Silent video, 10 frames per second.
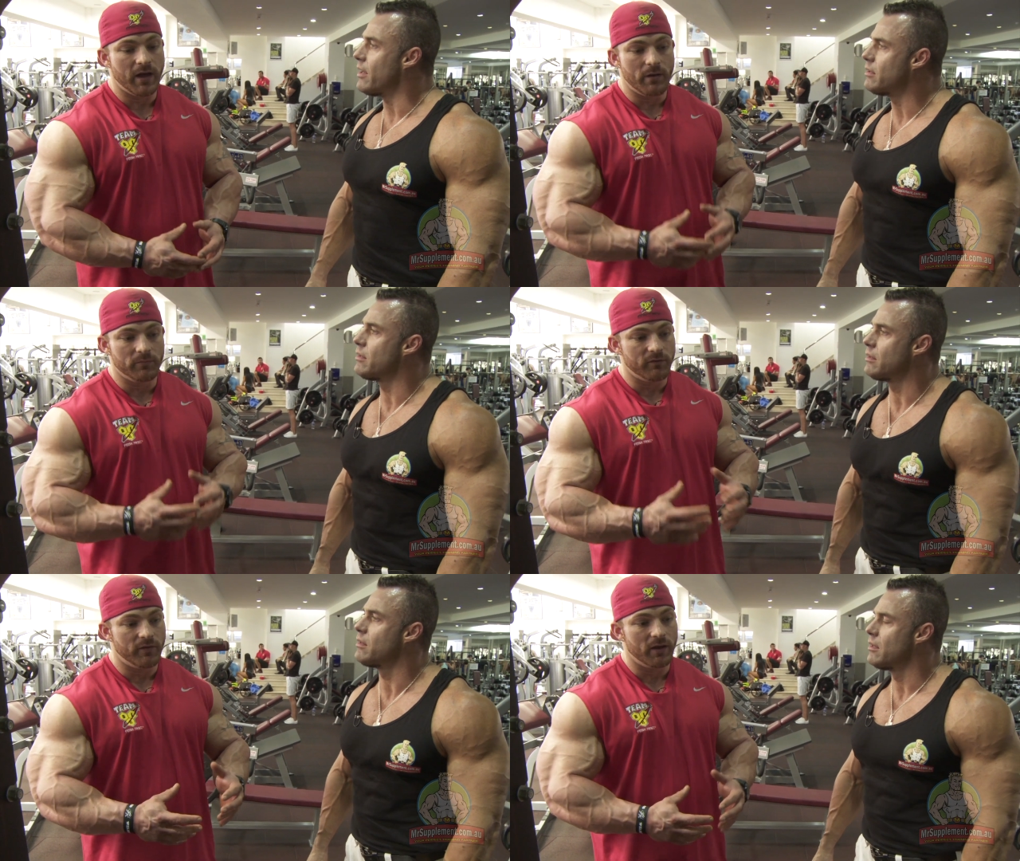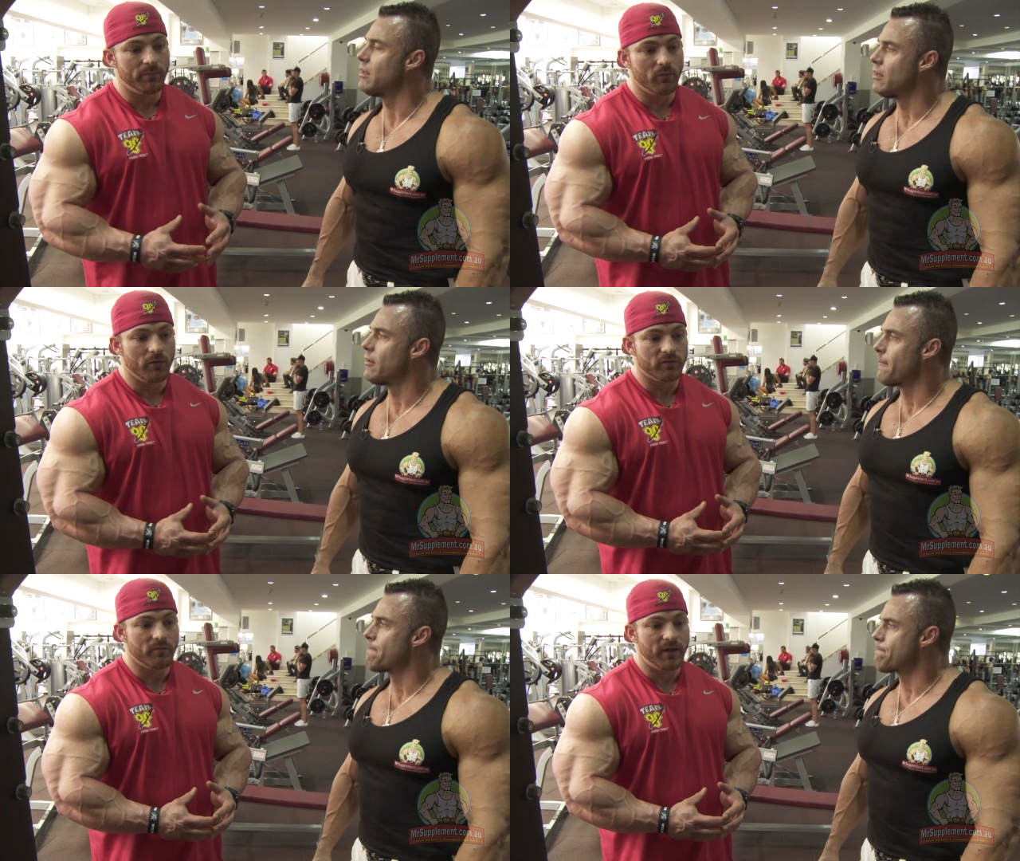Speaker 1: my arm development
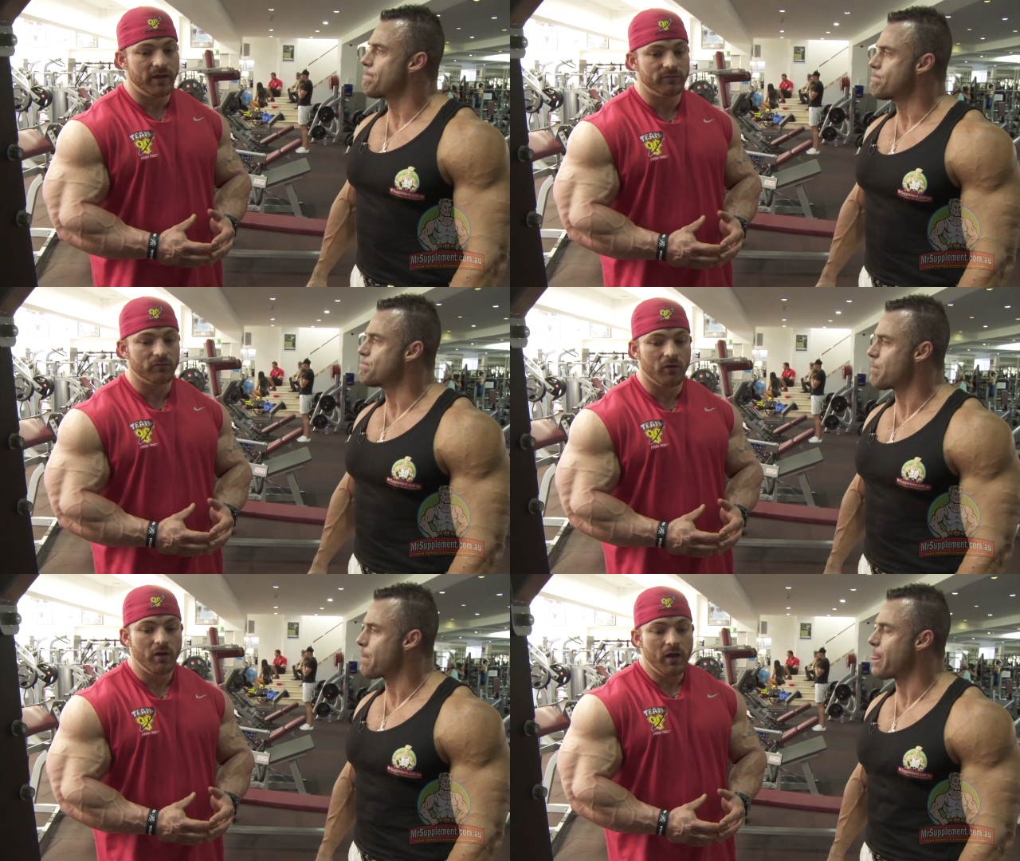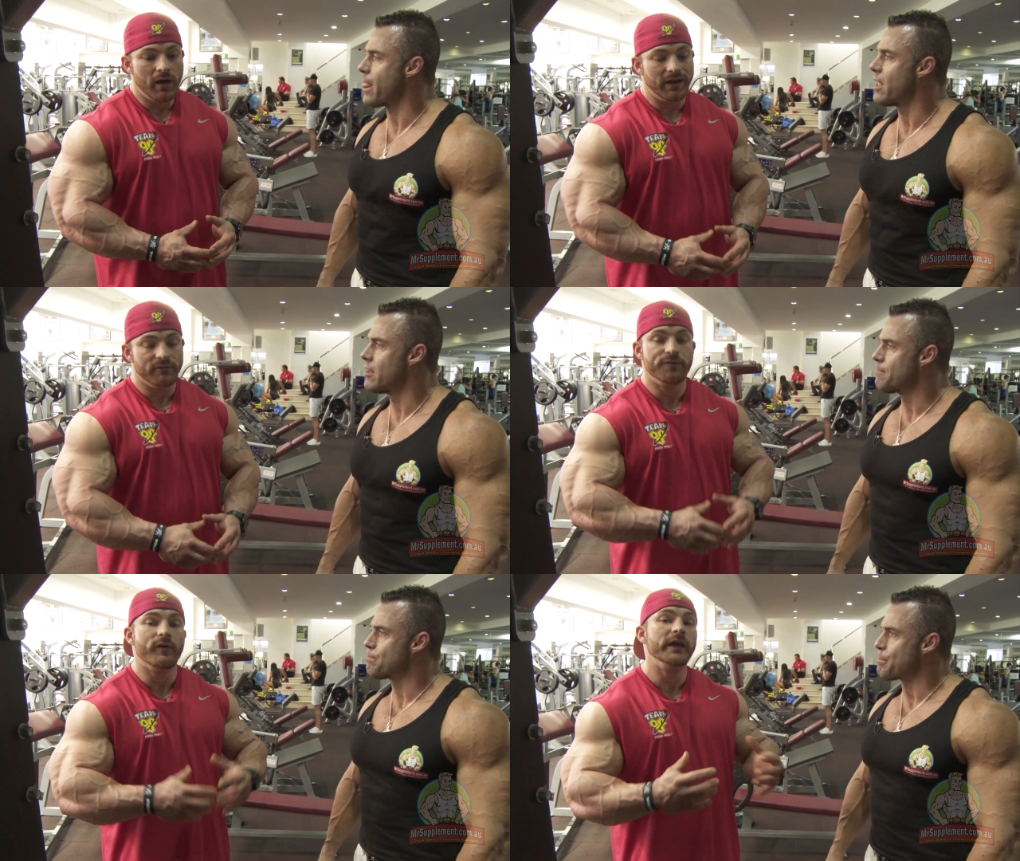wasn't the best. So I had to
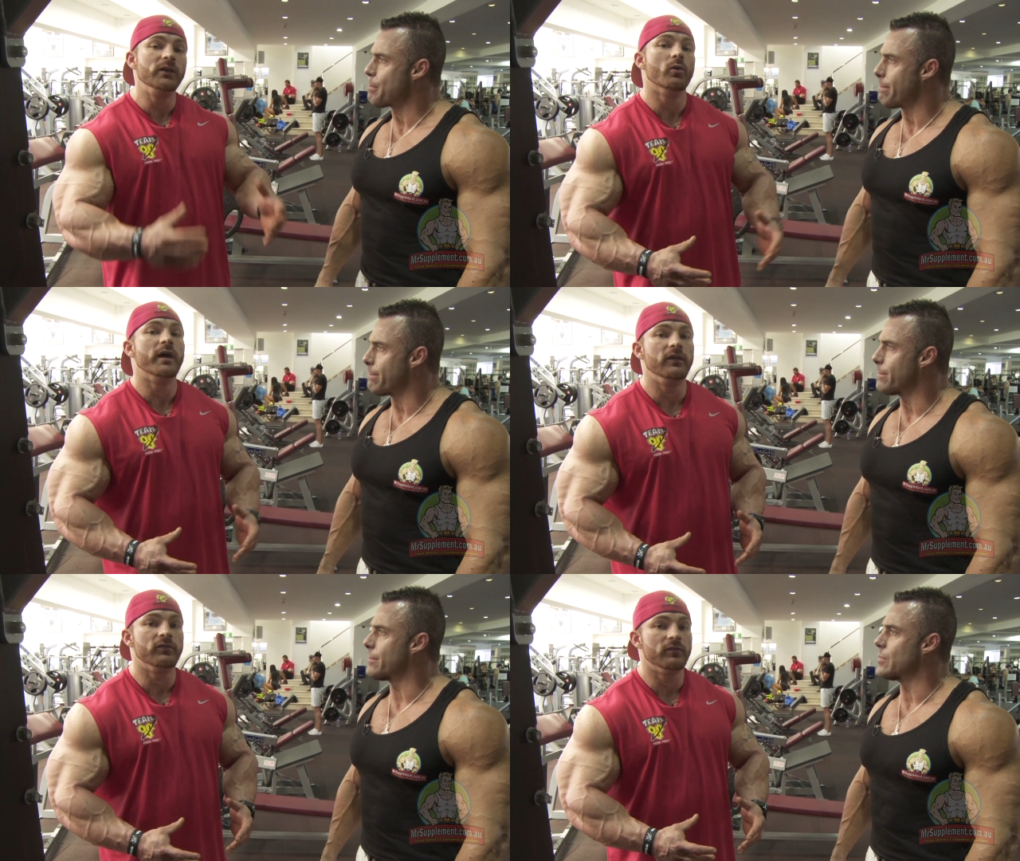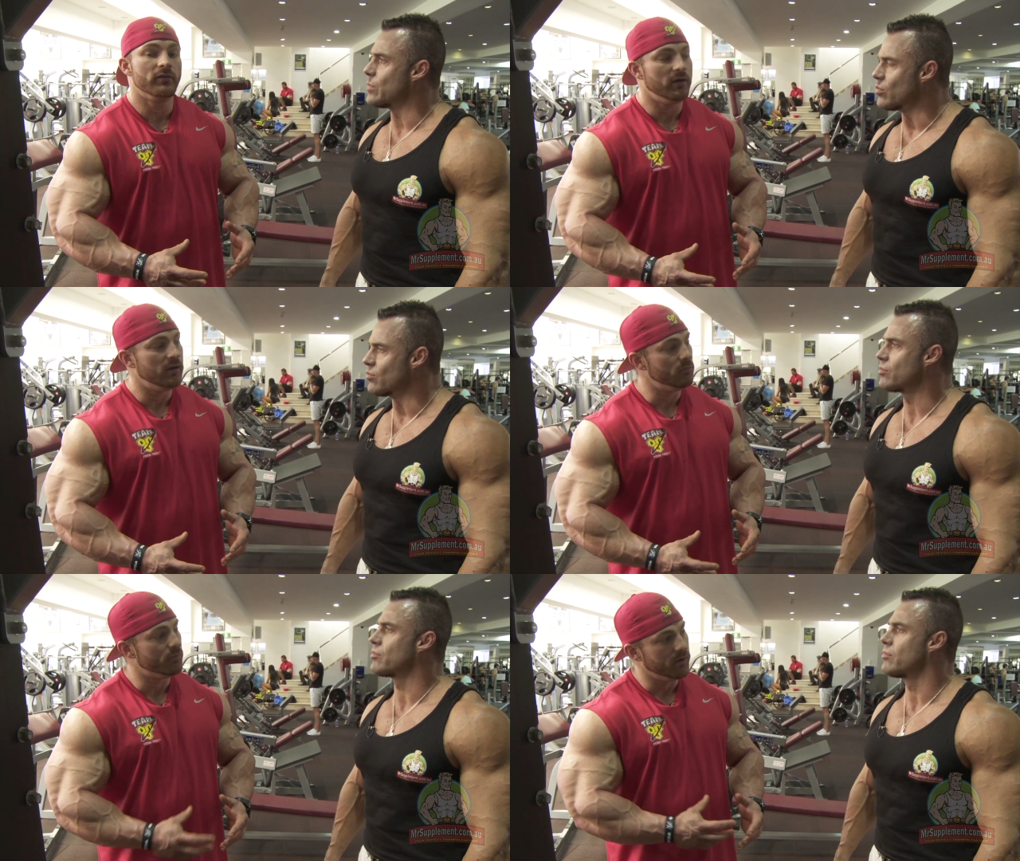find ways
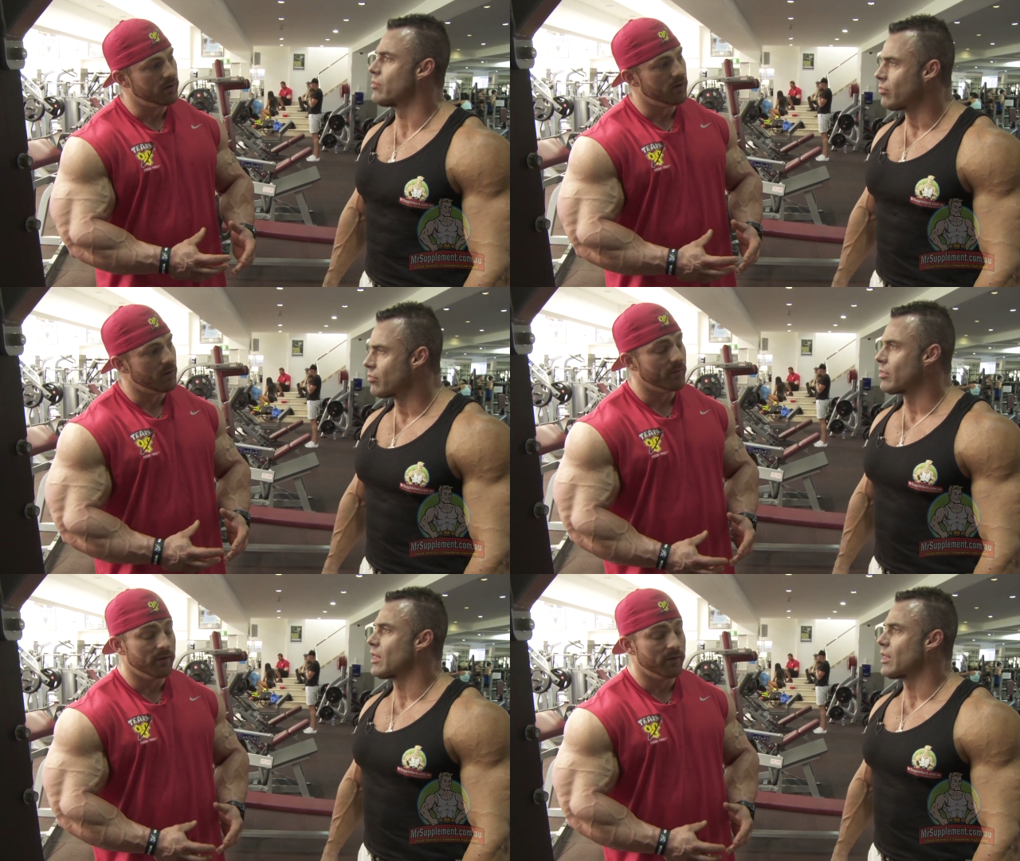in bringing it up.